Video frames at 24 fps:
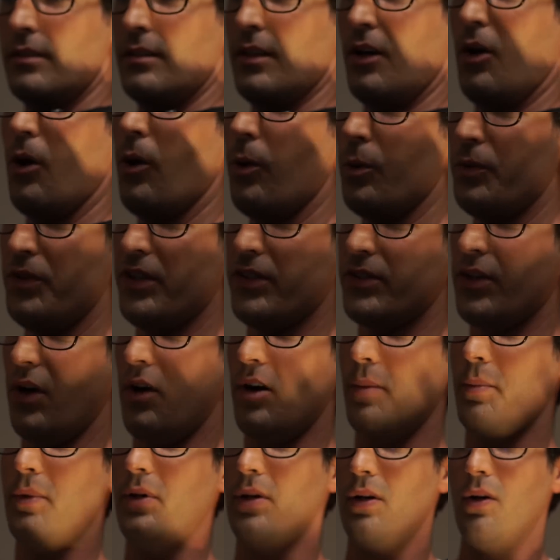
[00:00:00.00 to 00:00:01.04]
to hold this
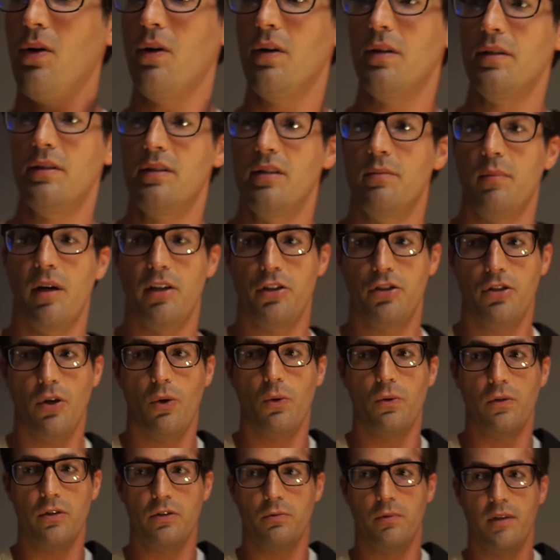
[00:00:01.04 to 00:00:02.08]
armor onto my
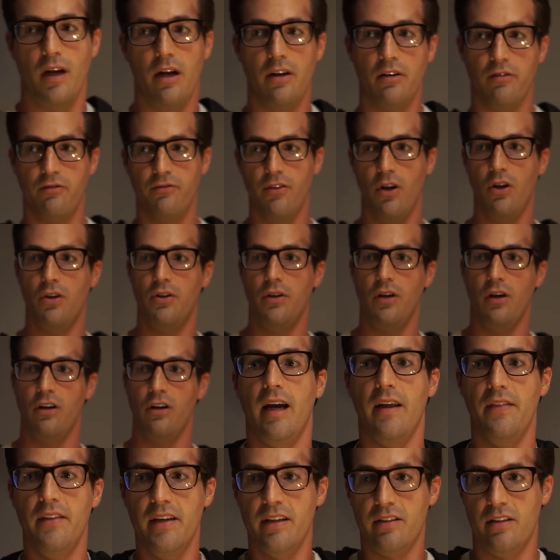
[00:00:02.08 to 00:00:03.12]
shoulders without it falling
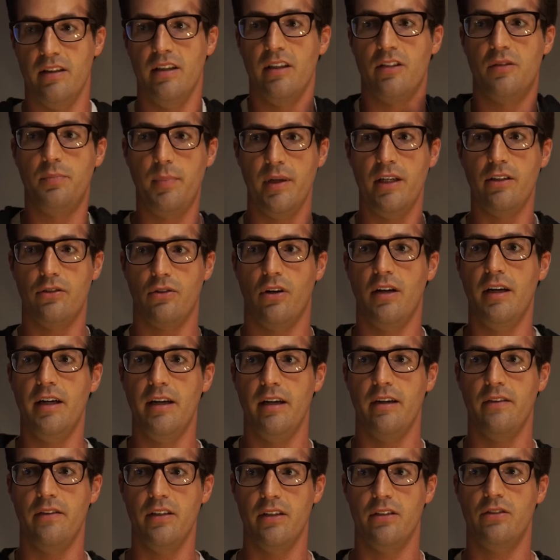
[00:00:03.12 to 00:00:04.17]
And this piece right
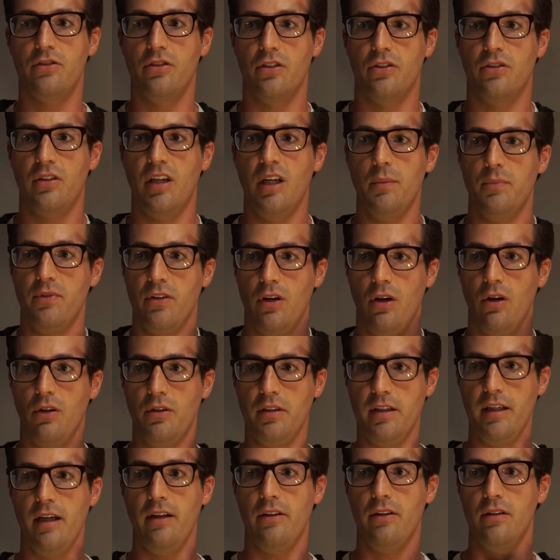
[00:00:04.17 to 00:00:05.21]
here, this just keeps it all
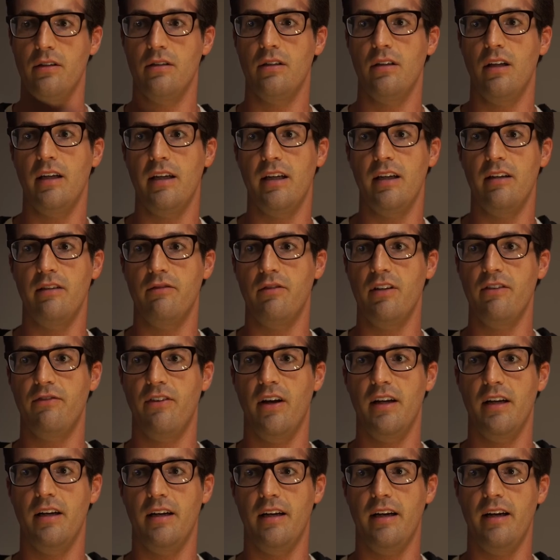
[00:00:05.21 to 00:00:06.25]
together. Like if
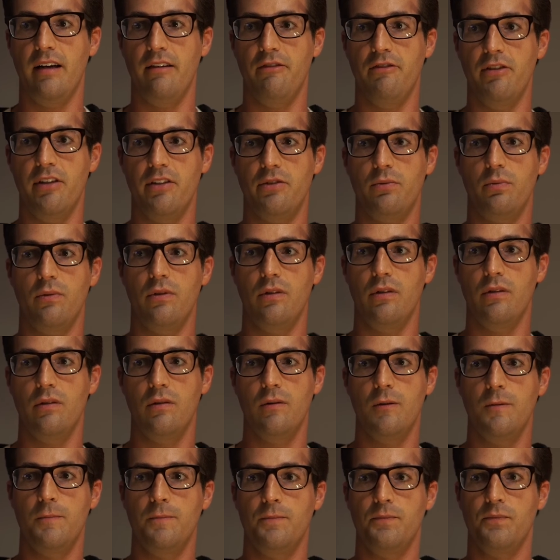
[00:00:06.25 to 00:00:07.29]
I didn't have this one
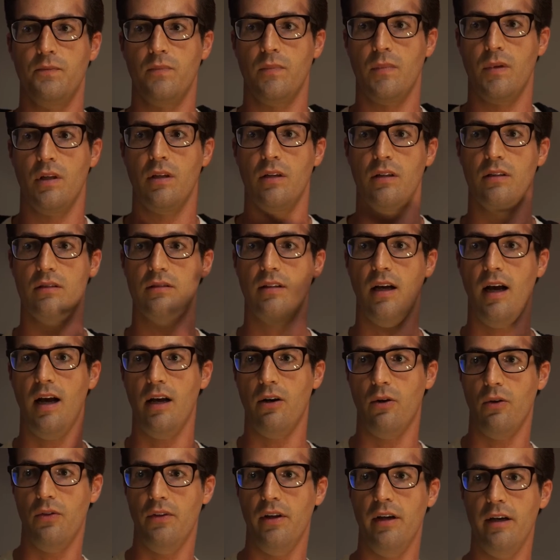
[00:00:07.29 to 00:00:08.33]
tied
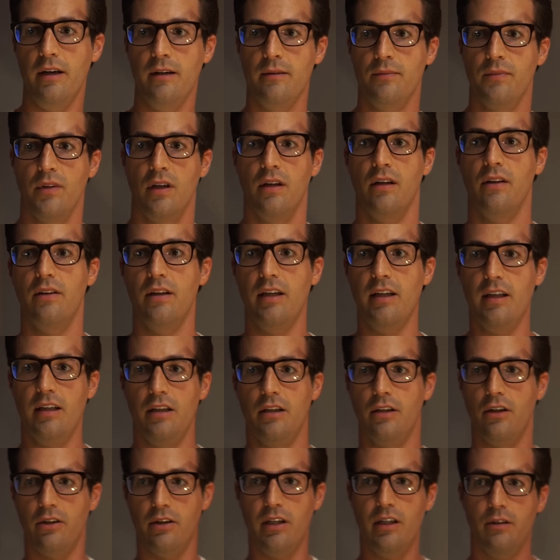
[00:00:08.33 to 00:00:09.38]
on there,
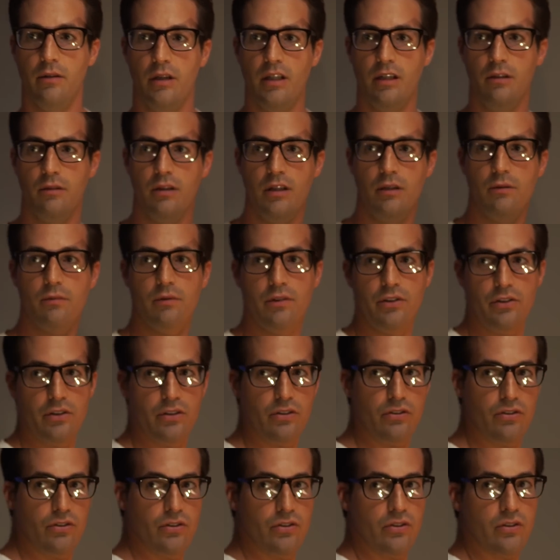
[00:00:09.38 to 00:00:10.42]
you know, it would
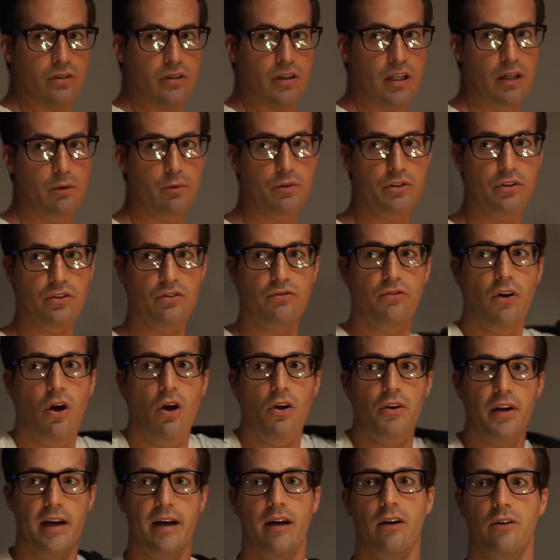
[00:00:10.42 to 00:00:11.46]
just
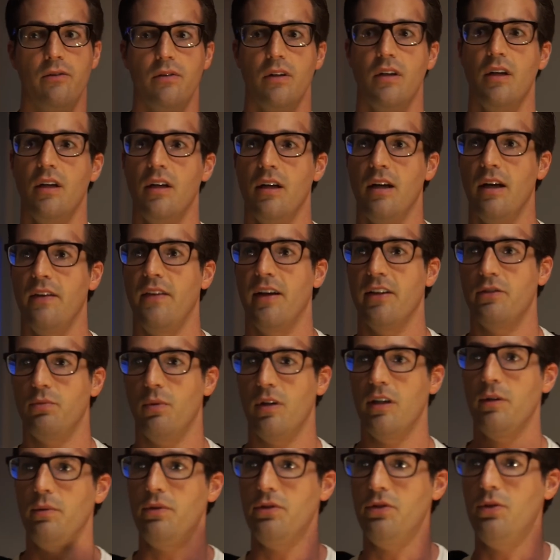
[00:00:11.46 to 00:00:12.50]
fall down. And that's
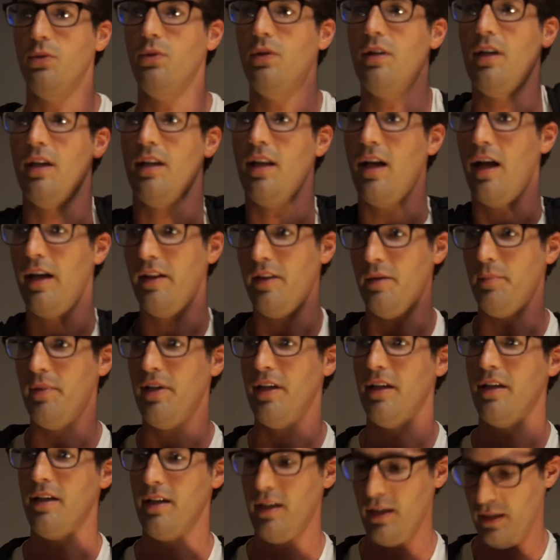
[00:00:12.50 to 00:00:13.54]
what it was doing a lot in the
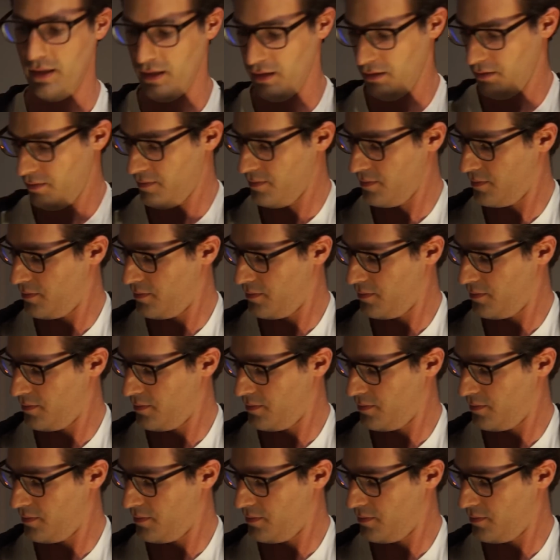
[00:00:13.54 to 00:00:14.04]
beginning. And then